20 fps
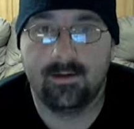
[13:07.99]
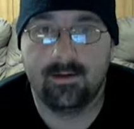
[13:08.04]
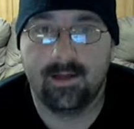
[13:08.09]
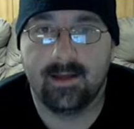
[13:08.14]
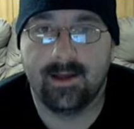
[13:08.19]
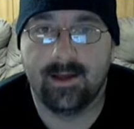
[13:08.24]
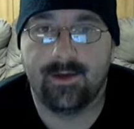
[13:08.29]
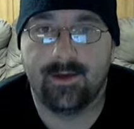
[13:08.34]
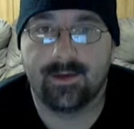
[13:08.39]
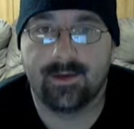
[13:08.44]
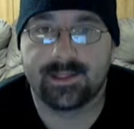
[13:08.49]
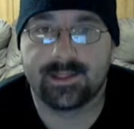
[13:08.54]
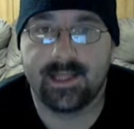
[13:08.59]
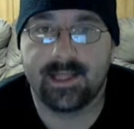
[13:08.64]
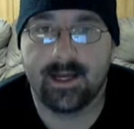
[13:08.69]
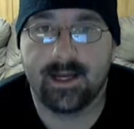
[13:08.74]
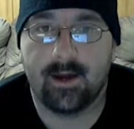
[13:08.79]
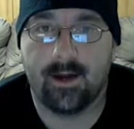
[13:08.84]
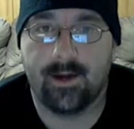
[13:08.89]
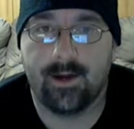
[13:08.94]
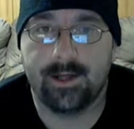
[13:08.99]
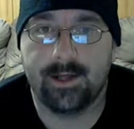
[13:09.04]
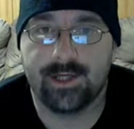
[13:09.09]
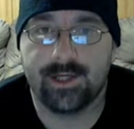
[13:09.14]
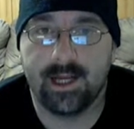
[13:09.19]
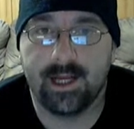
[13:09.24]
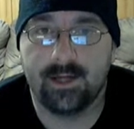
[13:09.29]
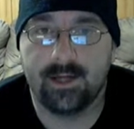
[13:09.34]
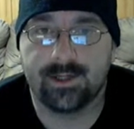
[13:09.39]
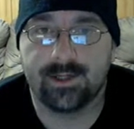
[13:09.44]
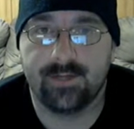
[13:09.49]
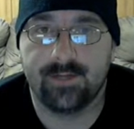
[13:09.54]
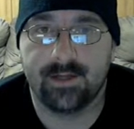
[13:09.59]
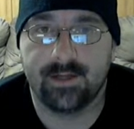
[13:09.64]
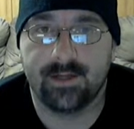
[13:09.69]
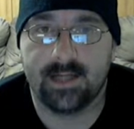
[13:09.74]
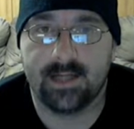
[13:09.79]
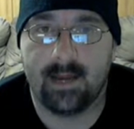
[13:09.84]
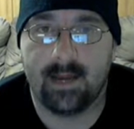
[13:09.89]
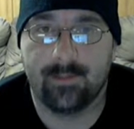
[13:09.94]
and notice, see, it already changed in the
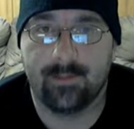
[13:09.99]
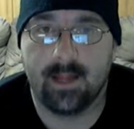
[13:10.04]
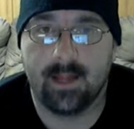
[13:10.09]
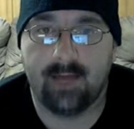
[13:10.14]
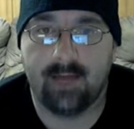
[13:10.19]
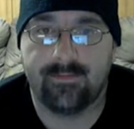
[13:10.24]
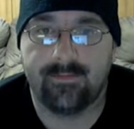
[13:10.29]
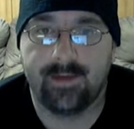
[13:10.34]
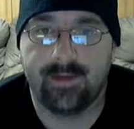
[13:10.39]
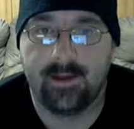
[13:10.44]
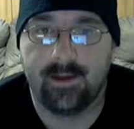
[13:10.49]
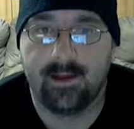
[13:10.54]
top left.